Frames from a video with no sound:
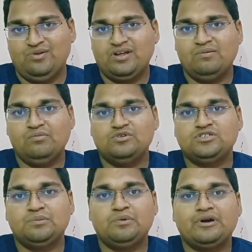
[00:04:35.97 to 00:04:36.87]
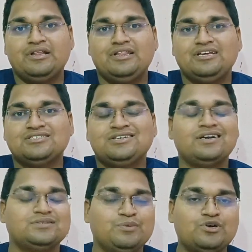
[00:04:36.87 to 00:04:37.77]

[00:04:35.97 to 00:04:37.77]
Okay, most important thing is that,